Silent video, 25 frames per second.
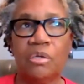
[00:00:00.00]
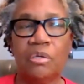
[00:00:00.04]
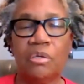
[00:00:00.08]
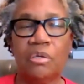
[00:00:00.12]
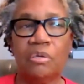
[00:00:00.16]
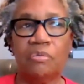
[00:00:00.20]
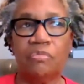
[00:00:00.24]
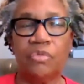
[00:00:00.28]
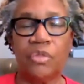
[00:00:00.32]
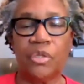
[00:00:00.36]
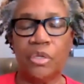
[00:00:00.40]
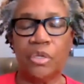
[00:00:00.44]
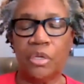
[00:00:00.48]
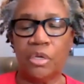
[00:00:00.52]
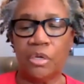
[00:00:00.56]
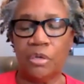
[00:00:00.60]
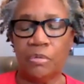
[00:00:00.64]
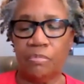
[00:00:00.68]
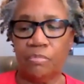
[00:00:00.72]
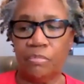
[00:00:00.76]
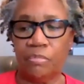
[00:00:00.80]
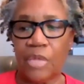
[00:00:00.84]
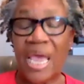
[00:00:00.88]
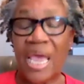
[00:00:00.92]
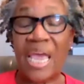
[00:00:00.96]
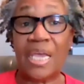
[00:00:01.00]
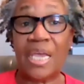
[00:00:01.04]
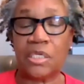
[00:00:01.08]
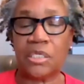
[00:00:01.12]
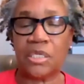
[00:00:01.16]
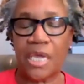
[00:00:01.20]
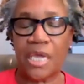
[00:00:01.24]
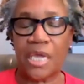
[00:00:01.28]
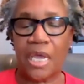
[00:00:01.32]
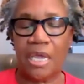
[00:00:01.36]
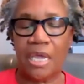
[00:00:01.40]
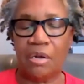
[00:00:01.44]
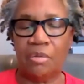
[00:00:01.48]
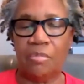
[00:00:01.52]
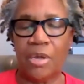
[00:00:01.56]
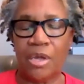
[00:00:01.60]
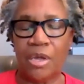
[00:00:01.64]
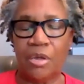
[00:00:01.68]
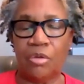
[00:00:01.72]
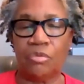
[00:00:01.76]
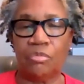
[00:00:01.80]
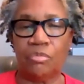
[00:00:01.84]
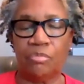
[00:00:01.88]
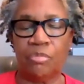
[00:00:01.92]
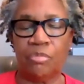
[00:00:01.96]
of the um, angst I had
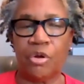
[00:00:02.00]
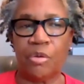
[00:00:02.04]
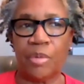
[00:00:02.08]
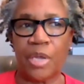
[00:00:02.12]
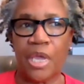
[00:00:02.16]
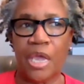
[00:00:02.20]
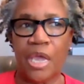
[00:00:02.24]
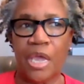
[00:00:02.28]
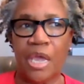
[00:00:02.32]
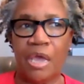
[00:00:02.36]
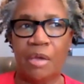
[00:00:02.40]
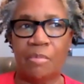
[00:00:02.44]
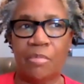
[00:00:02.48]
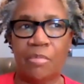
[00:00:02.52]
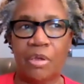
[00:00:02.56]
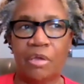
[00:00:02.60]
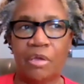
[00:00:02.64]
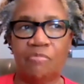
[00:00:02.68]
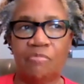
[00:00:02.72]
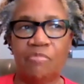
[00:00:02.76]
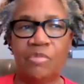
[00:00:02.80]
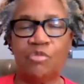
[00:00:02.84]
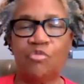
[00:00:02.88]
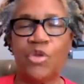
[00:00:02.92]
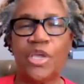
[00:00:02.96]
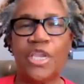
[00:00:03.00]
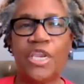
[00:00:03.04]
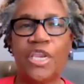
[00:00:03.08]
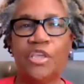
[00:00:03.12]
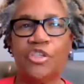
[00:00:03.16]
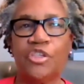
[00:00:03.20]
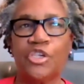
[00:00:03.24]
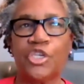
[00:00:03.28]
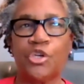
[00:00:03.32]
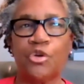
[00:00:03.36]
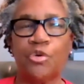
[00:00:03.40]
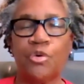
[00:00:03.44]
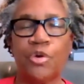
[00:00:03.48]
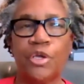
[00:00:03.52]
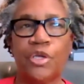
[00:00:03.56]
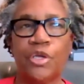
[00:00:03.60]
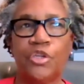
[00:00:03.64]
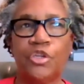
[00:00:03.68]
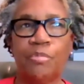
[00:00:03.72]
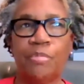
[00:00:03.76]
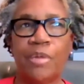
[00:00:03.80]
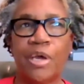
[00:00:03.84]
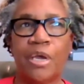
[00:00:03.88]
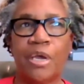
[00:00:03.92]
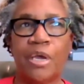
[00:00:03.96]
about Birmingham. I've been reading the story
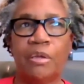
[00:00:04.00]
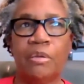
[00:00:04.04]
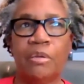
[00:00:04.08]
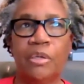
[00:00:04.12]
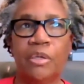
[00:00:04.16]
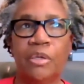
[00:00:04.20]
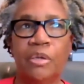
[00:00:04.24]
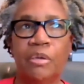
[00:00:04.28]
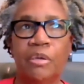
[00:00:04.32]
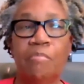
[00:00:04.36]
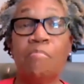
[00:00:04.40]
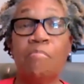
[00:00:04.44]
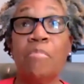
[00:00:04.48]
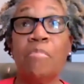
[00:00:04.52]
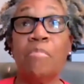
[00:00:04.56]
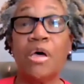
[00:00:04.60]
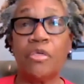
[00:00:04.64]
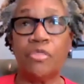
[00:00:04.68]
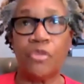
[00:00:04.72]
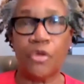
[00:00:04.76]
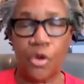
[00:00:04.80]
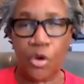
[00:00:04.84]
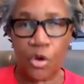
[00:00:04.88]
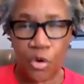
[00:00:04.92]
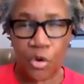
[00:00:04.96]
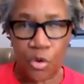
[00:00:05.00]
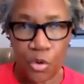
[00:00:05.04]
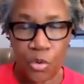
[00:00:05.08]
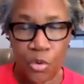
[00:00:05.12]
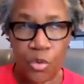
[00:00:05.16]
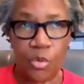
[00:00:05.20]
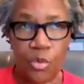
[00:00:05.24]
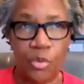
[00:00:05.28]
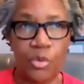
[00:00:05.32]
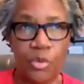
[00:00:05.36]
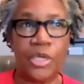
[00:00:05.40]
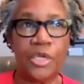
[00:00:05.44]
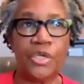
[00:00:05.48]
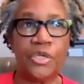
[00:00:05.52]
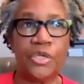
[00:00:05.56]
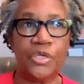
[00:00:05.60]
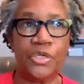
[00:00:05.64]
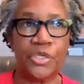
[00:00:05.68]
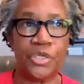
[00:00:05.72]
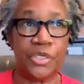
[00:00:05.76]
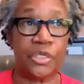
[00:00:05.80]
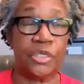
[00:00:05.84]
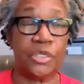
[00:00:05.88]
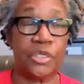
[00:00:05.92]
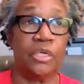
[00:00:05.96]
to my mother, who
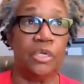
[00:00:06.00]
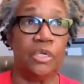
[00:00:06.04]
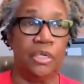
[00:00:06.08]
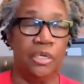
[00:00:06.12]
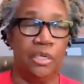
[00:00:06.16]
is